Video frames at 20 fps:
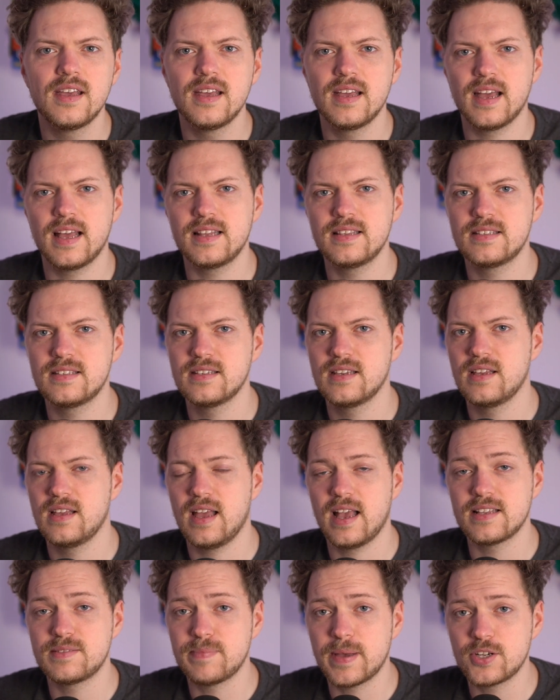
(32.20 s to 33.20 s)
And
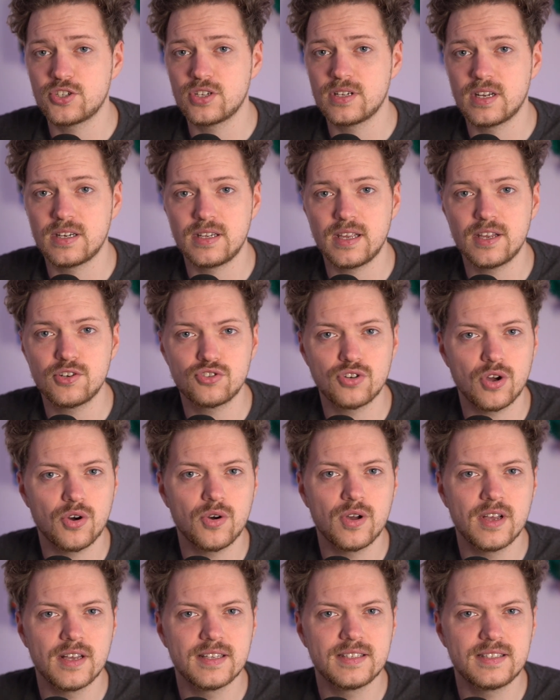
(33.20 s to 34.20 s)
as mentioned in the
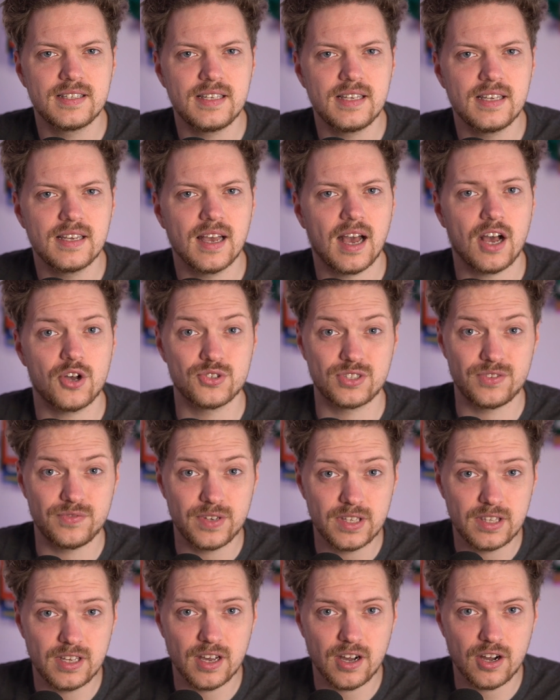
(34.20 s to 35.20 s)
intro, see how
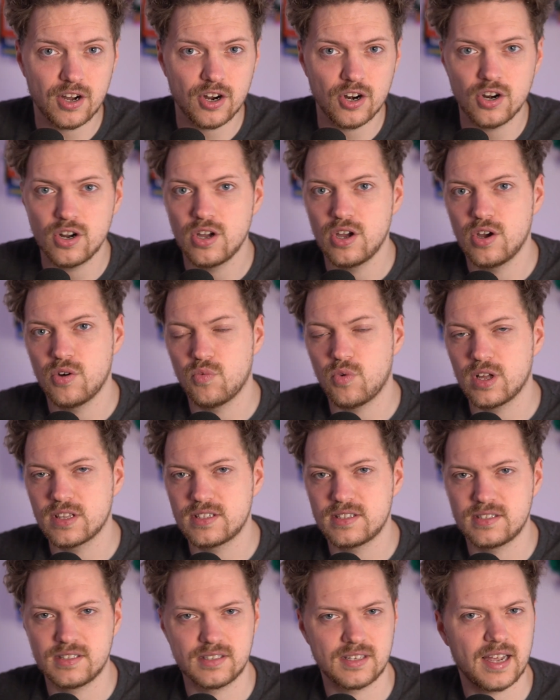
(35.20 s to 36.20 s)
severe they are,
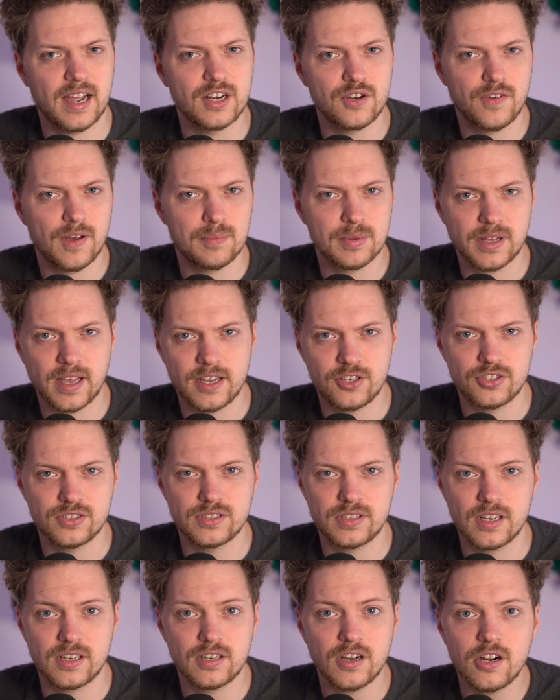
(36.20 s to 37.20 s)
what kind of applications
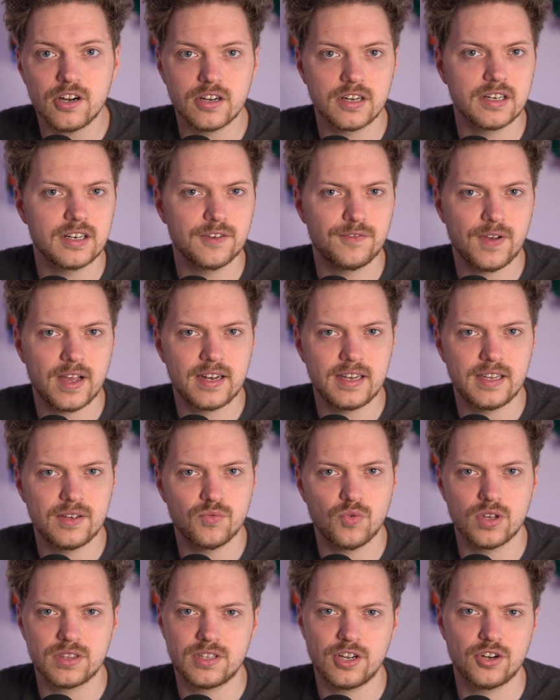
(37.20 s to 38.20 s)
they target, if any,
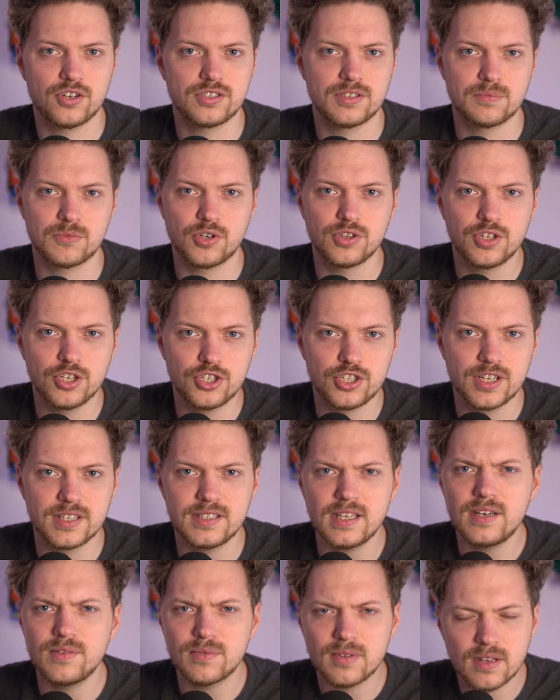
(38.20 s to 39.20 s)
what there are some conditions.
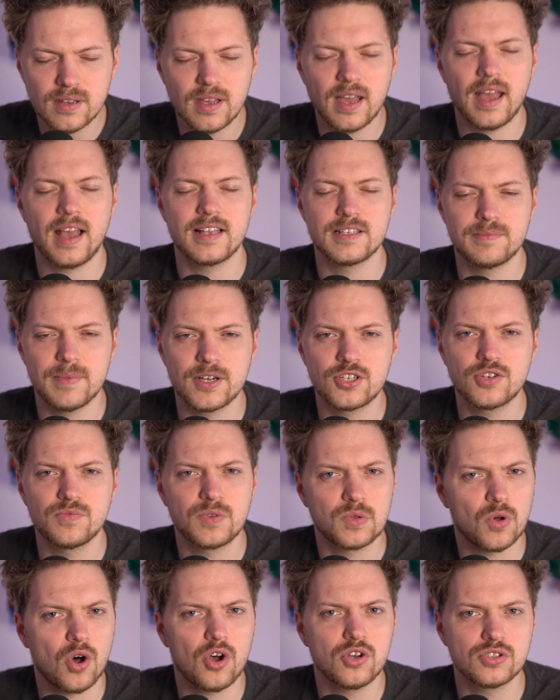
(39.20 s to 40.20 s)
And as mentioned,
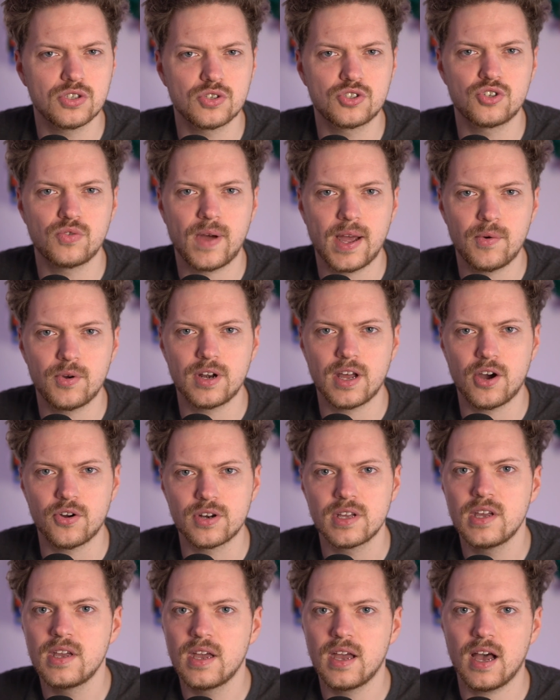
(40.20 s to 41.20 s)
we will also try one out
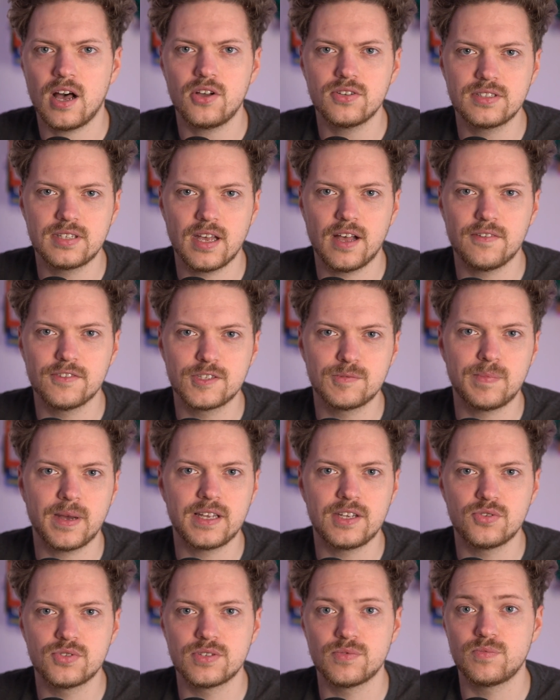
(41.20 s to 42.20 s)
ourselves by
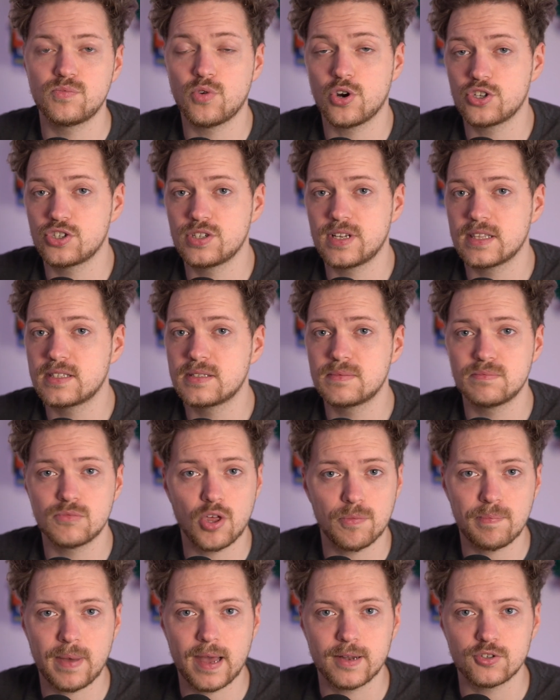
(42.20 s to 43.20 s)
use a version that's
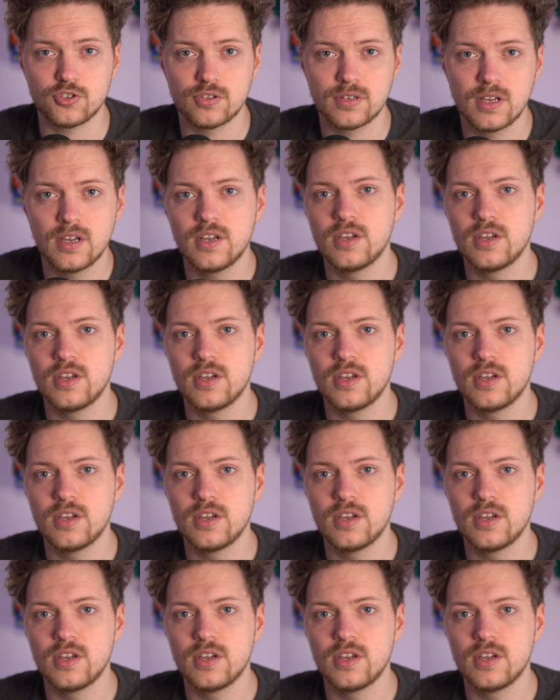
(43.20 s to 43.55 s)
not patched.